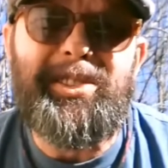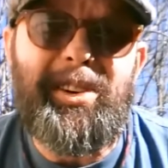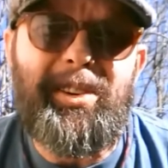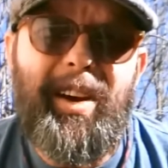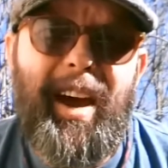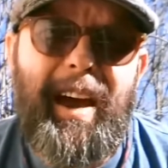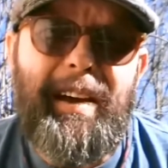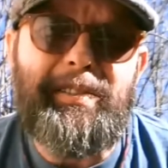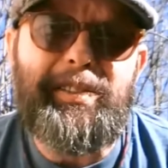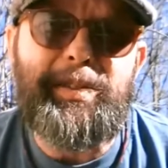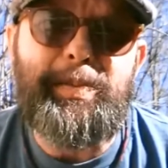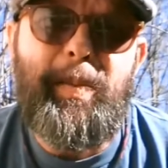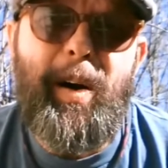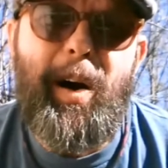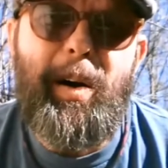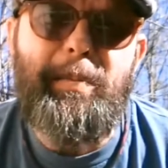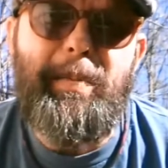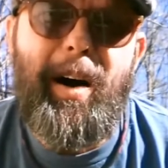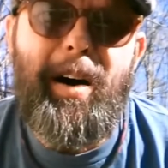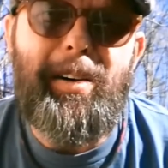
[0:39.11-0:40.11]
do have
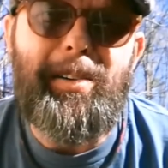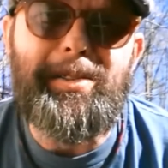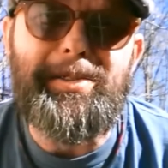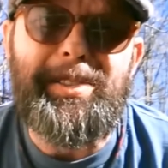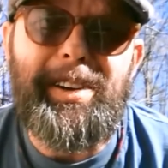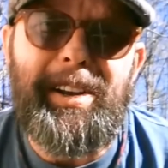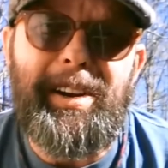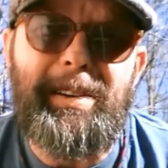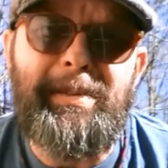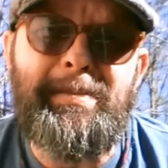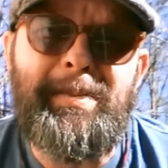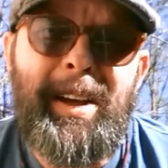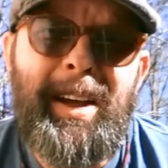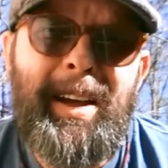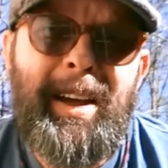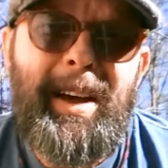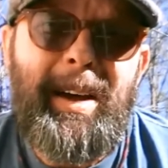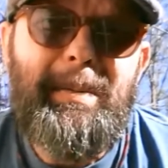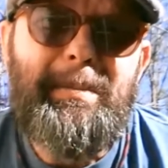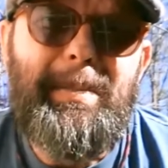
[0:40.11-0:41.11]
small balls in them,
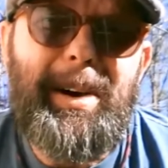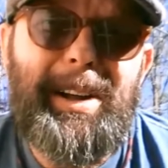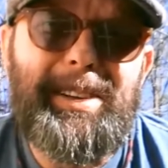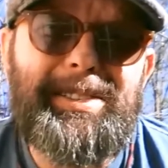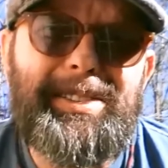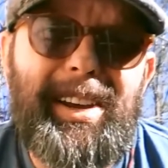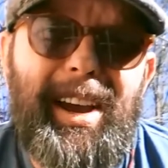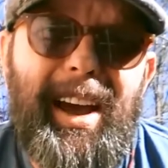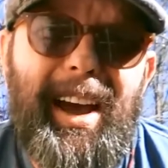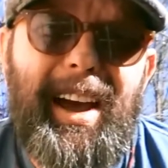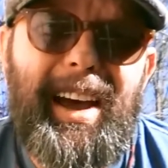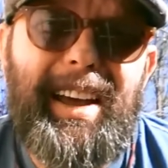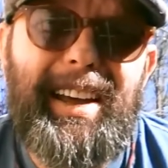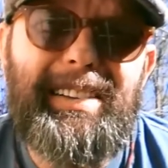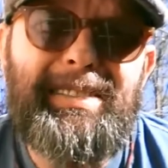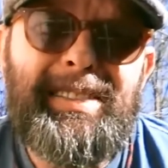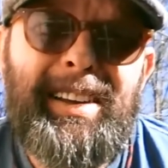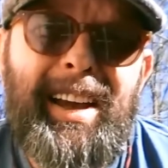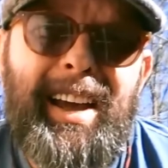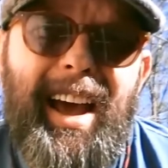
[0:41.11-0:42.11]
but
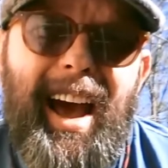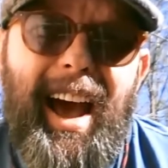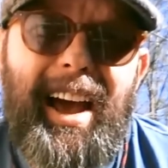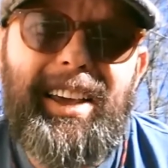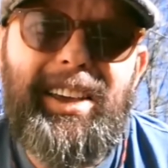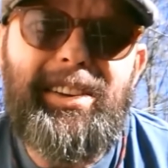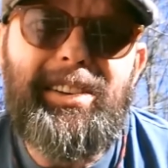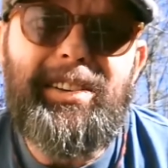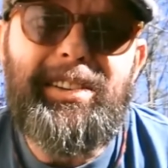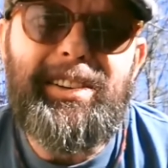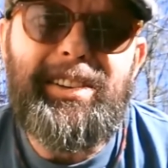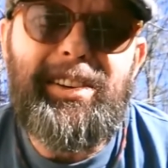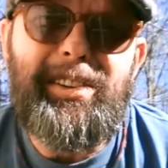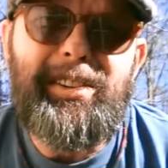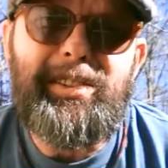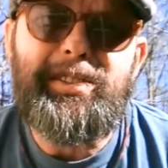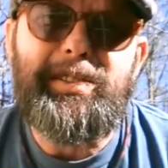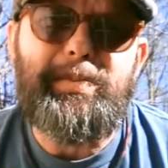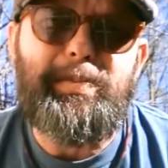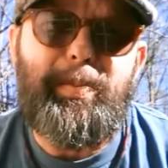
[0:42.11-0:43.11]
I
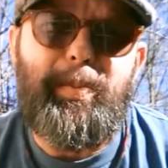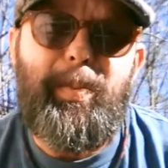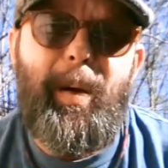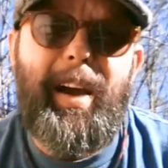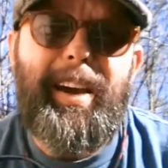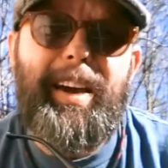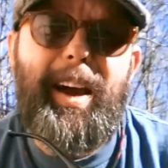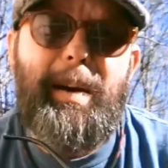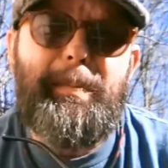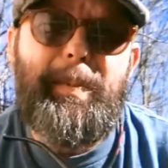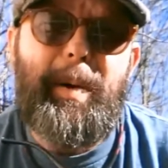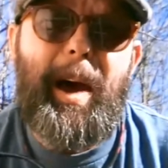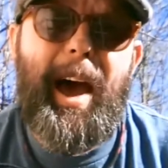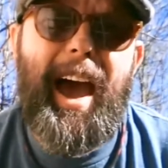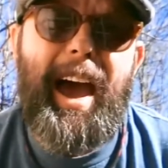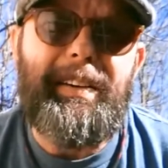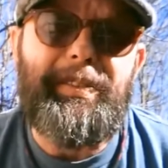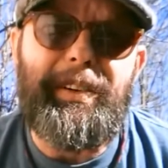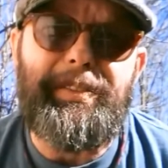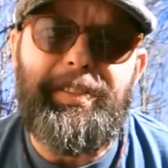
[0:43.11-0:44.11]
usually break up a
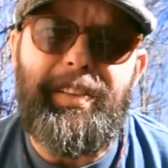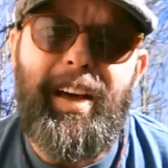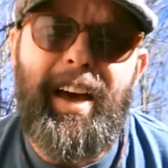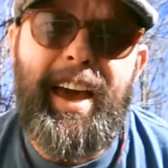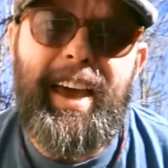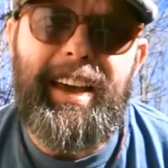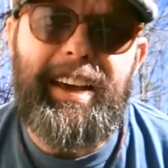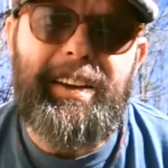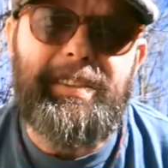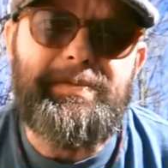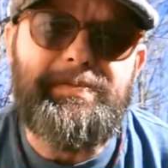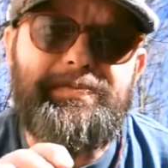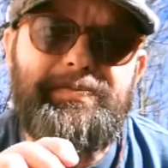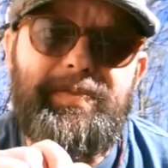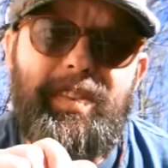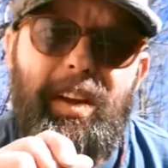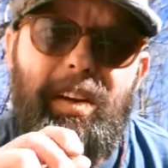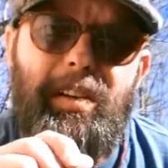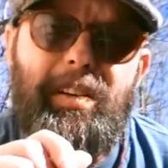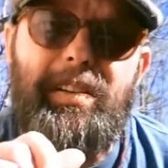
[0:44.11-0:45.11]
half a flake,
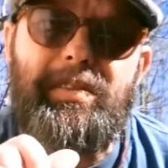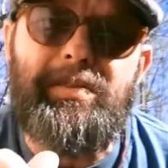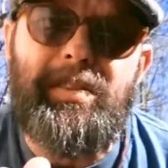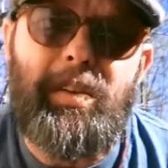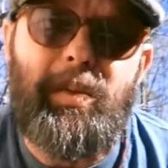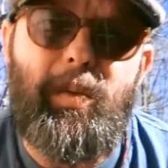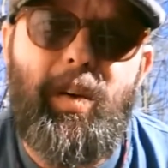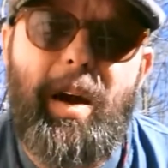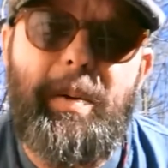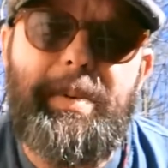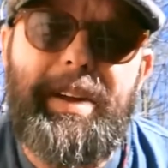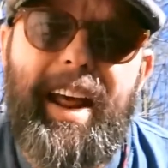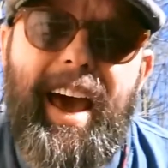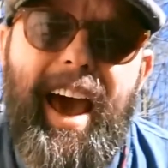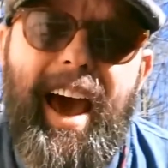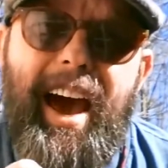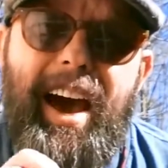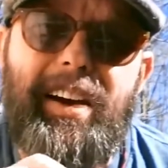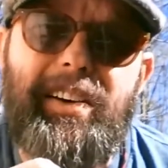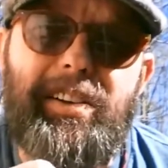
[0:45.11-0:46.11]
rub it
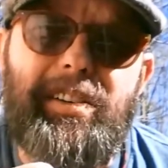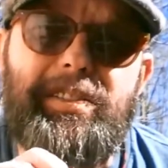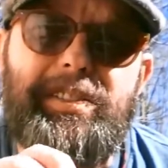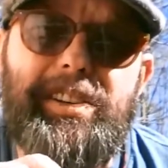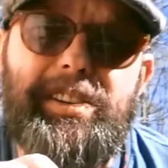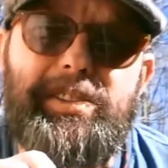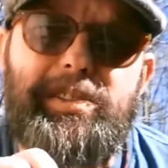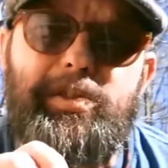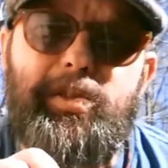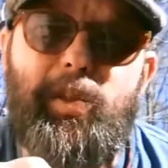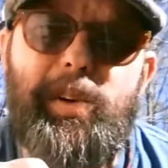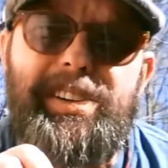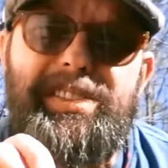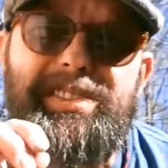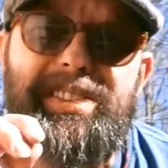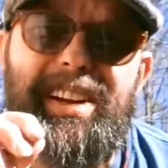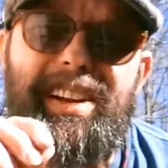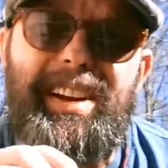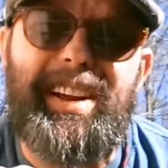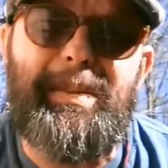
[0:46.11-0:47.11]
out, or just
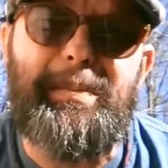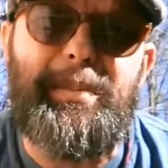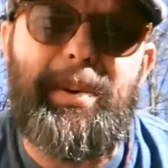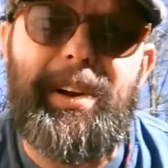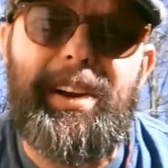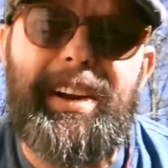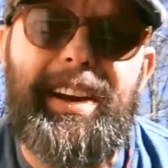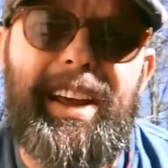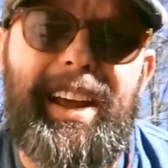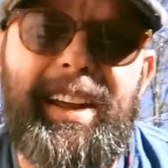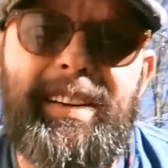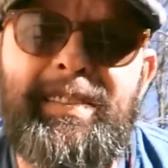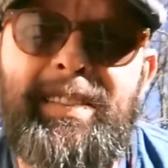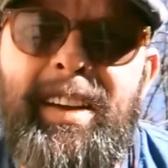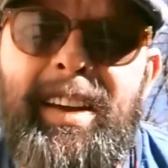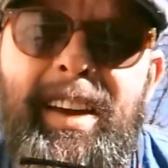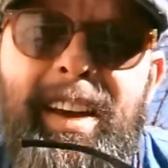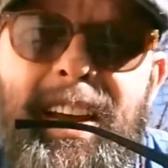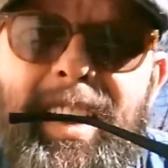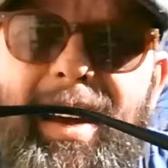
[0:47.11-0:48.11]
twist it and put it in.
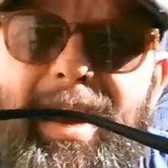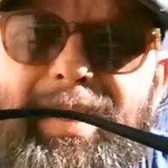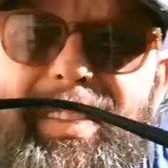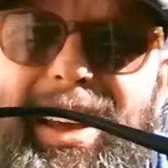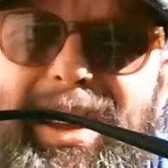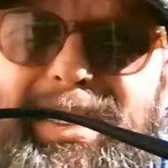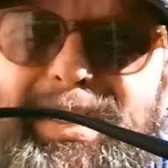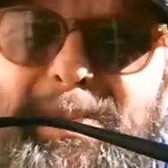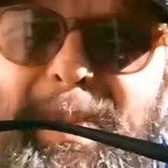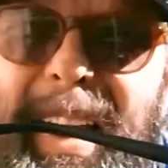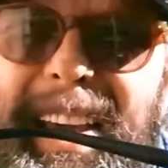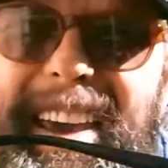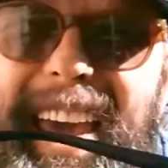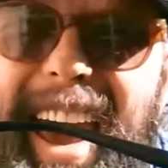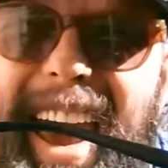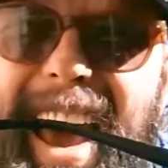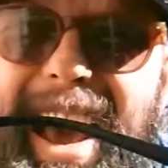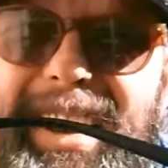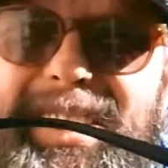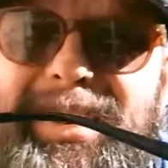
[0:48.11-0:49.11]
These make
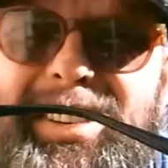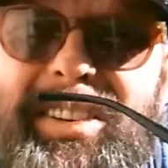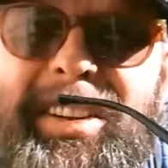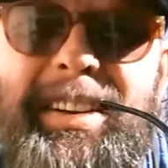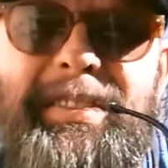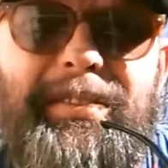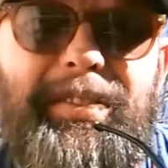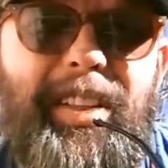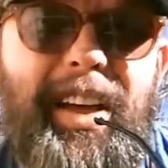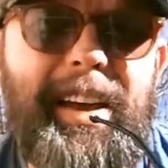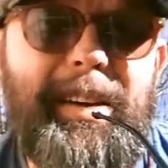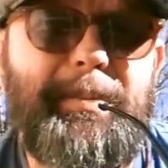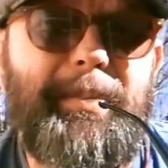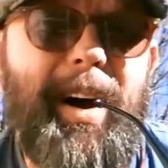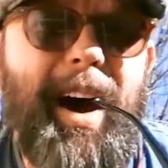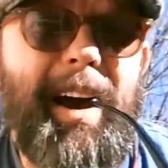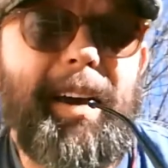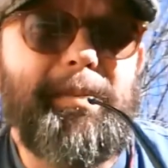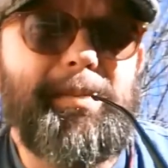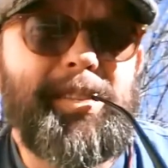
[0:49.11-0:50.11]
excellent flake
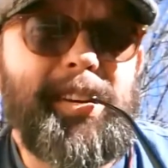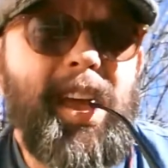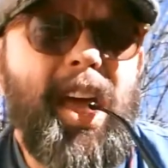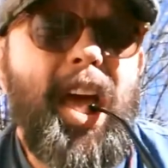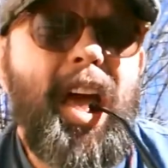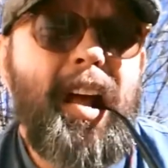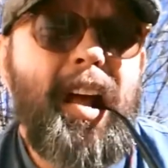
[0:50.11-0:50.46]
pipes.